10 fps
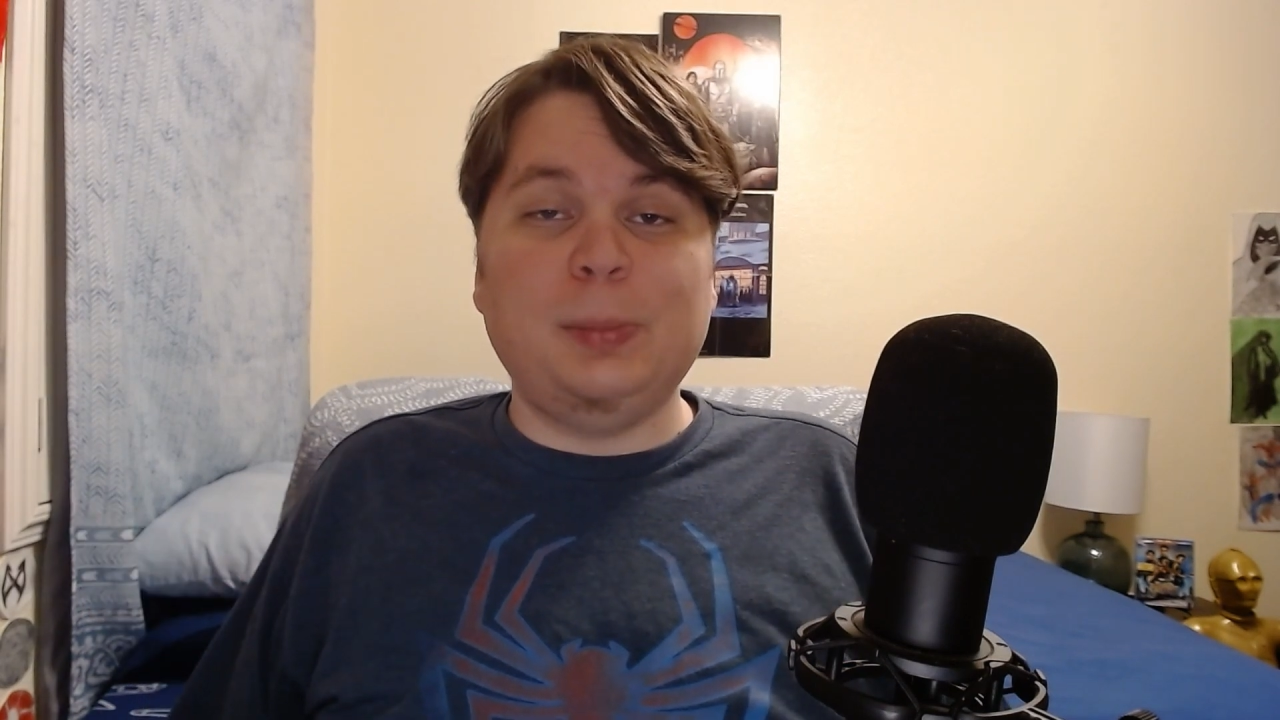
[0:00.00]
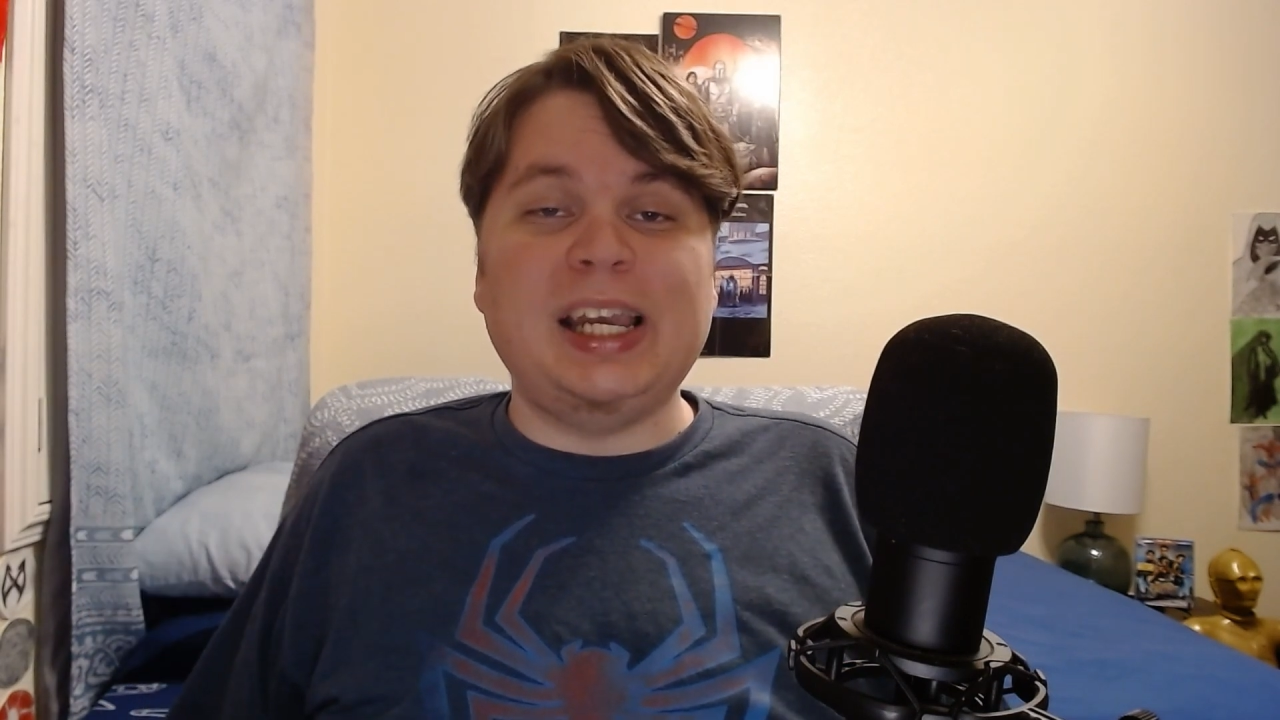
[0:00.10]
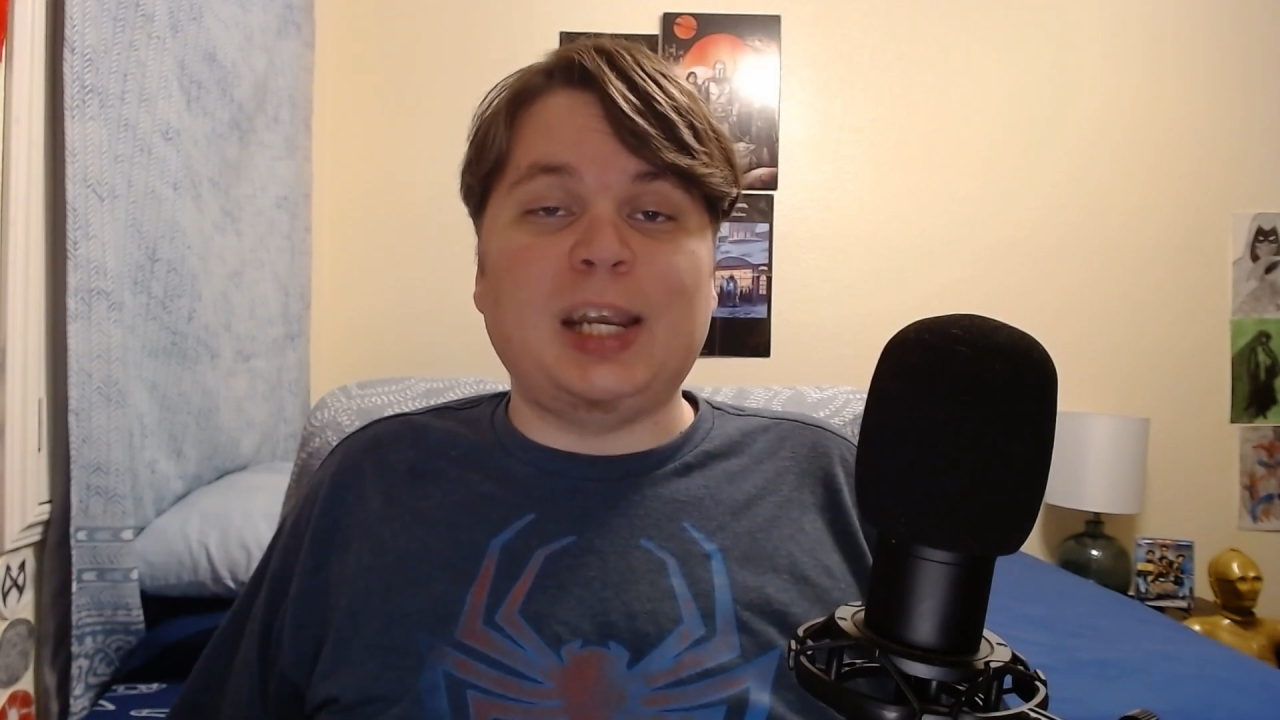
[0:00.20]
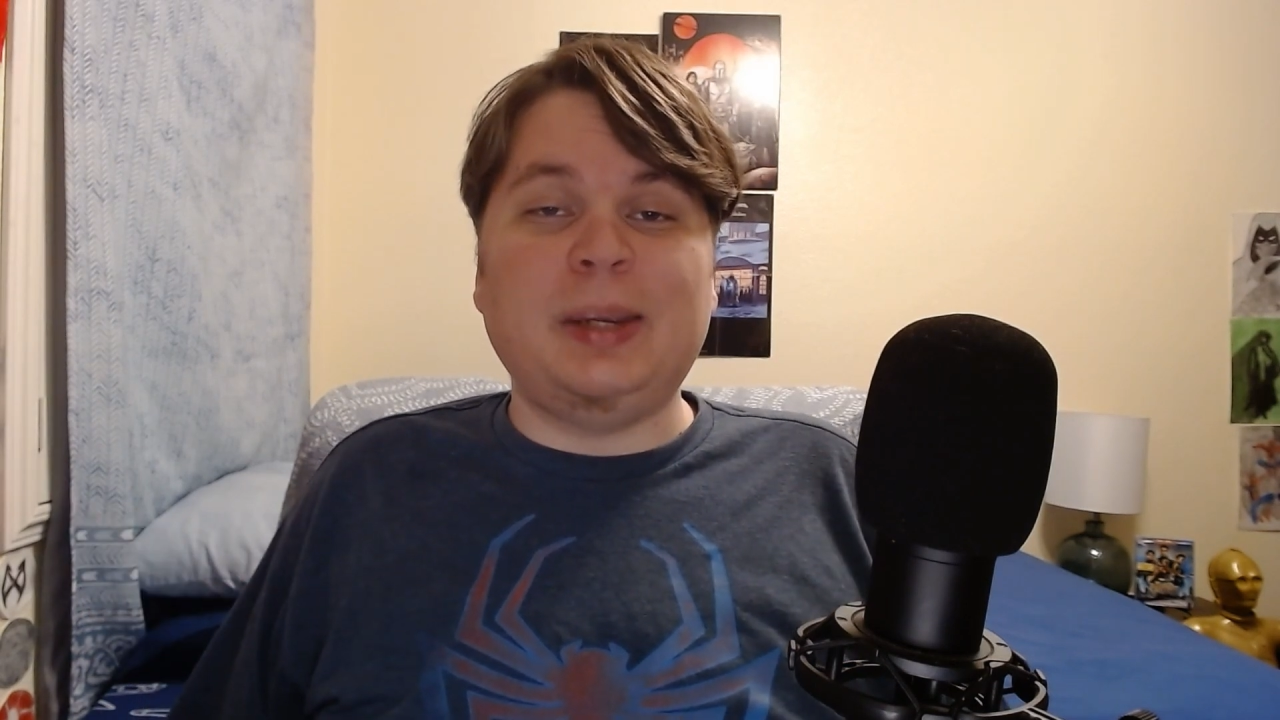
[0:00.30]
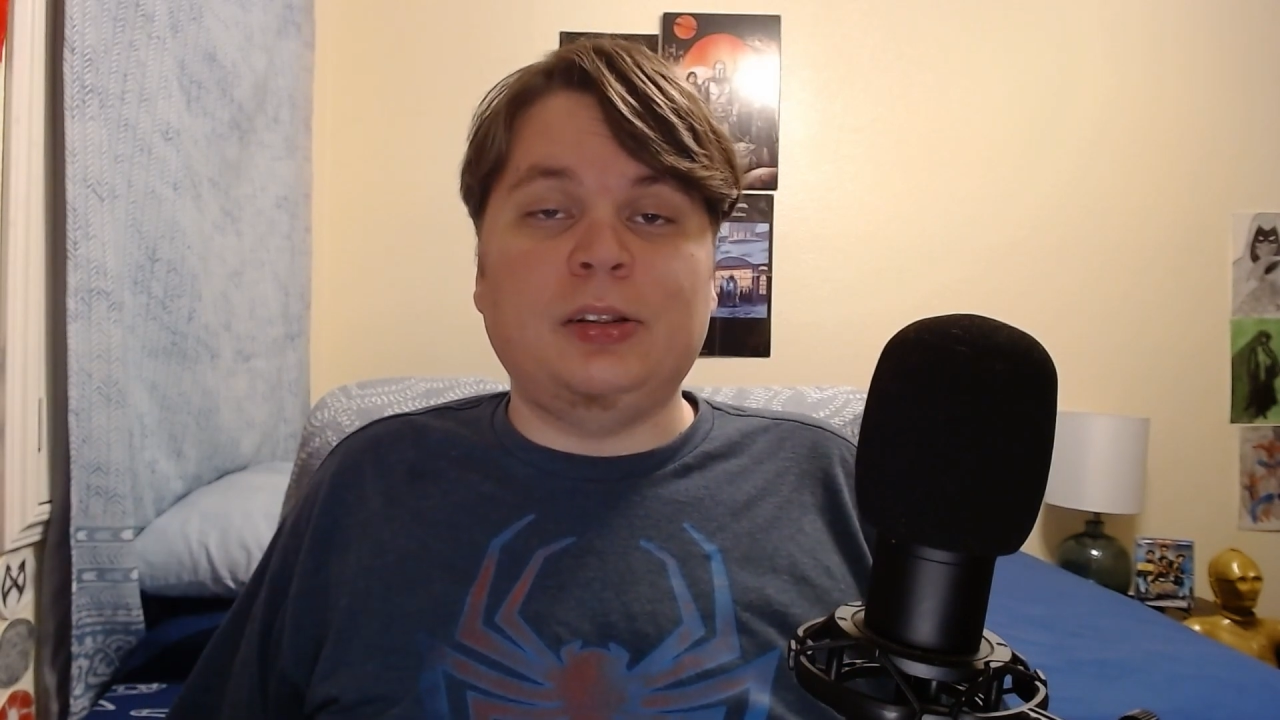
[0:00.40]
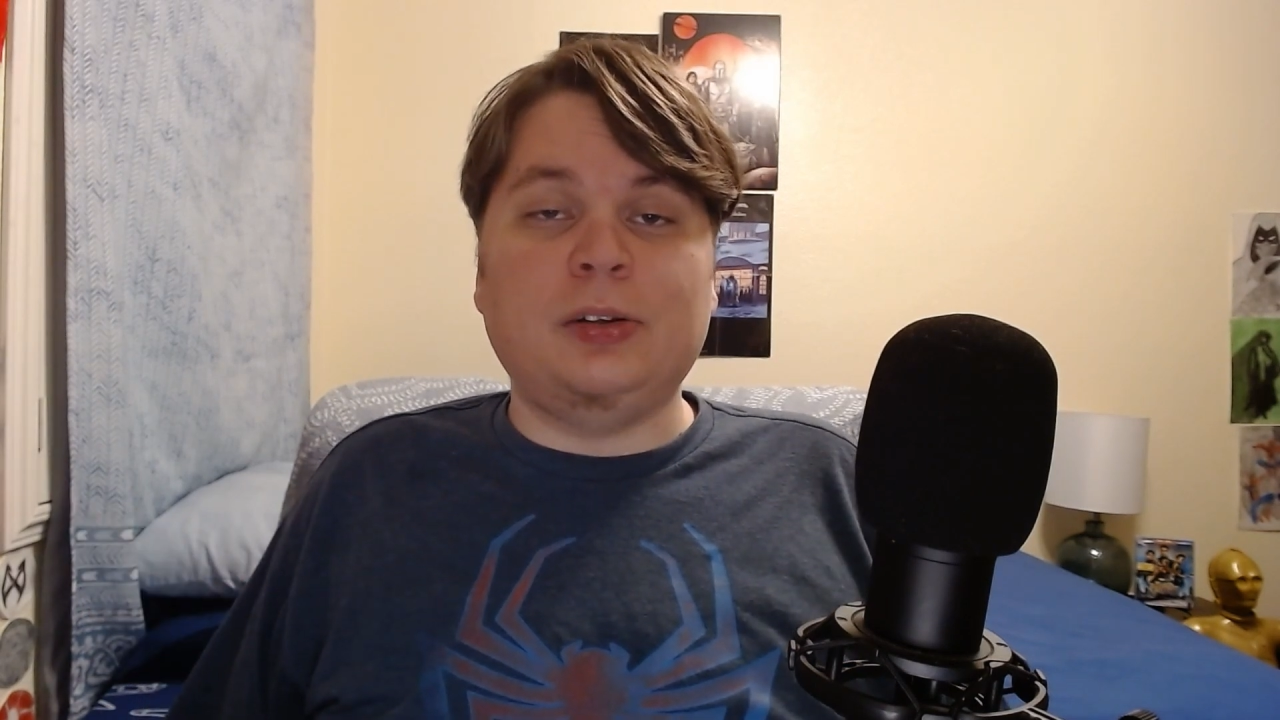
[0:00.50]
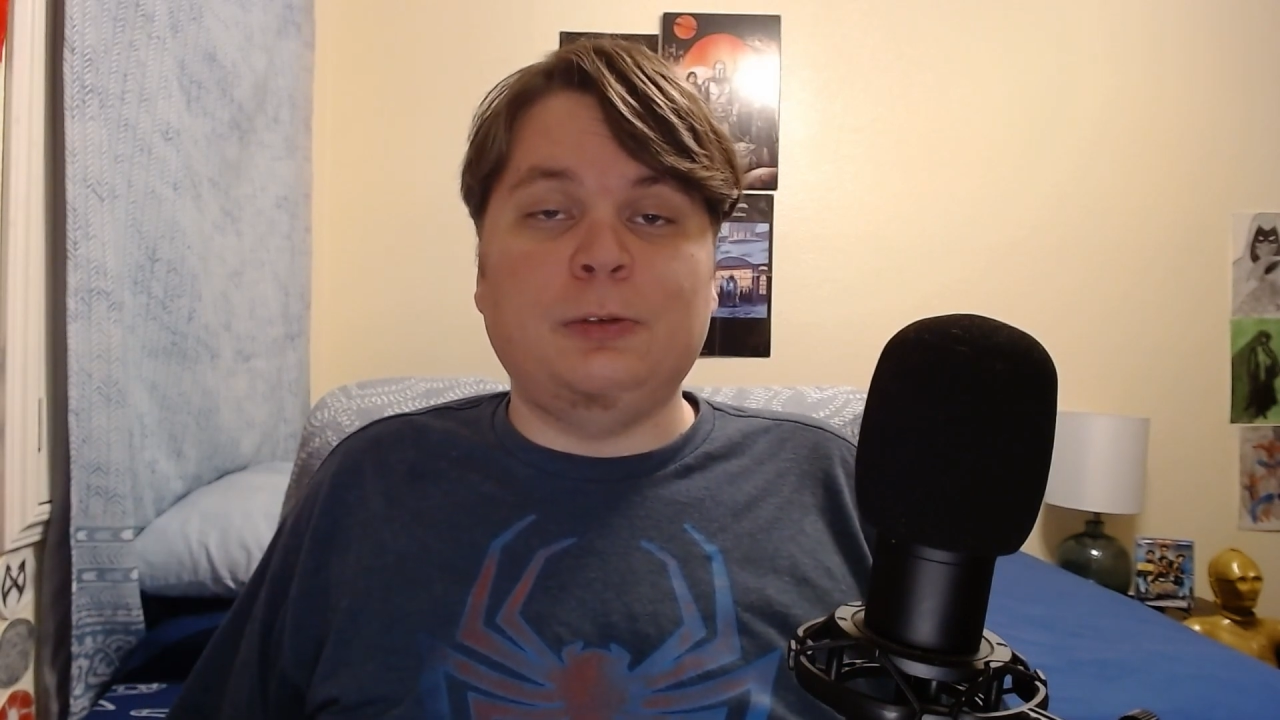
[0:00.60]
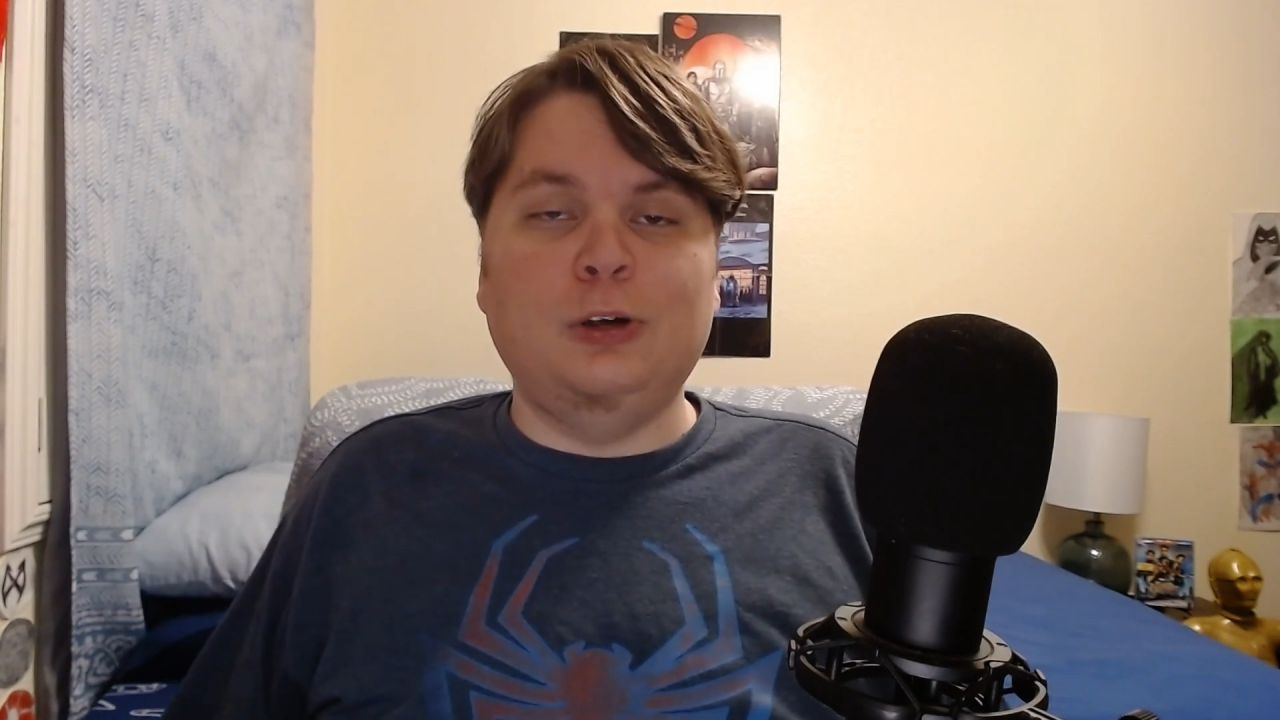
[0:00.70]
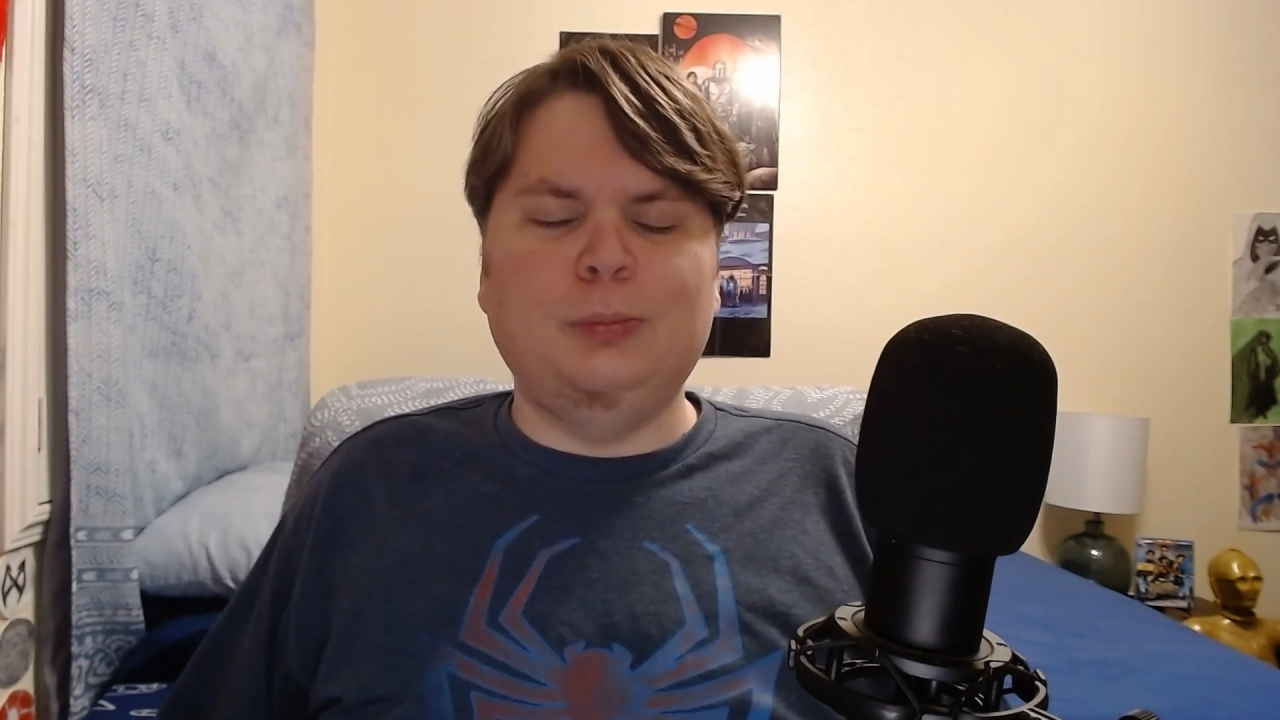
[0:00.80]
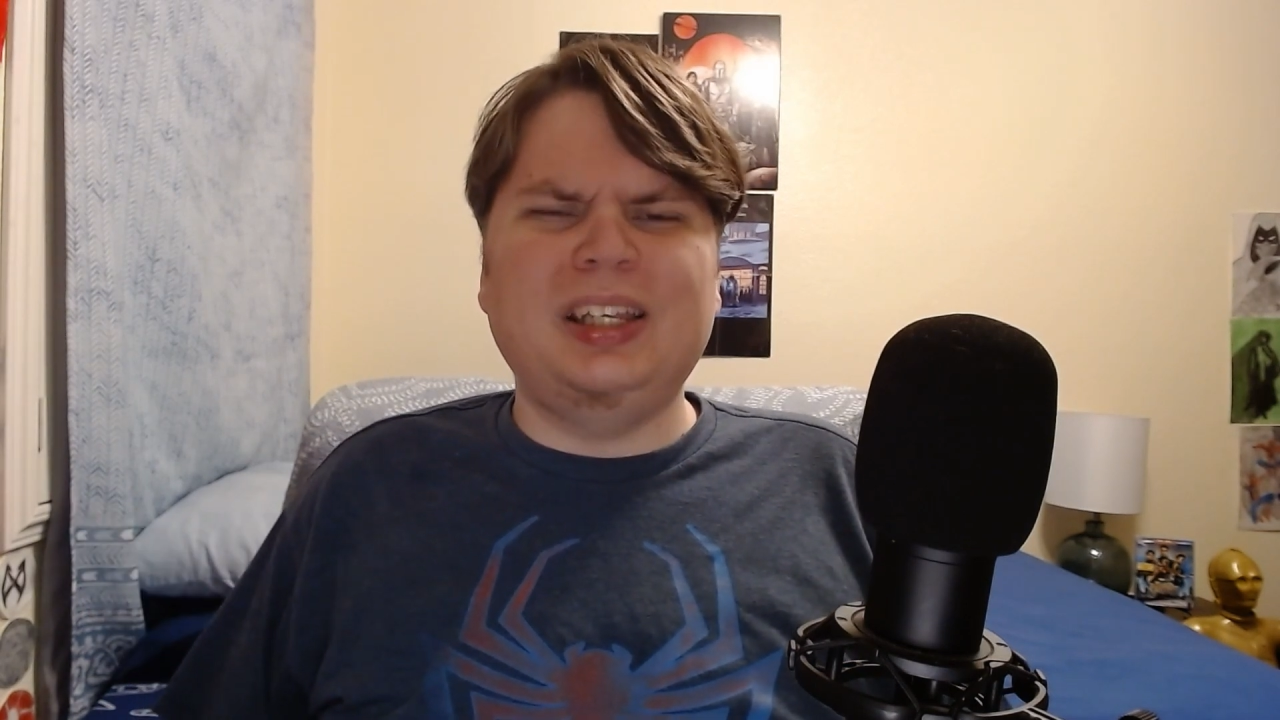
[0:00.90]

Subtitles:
Black Panther film,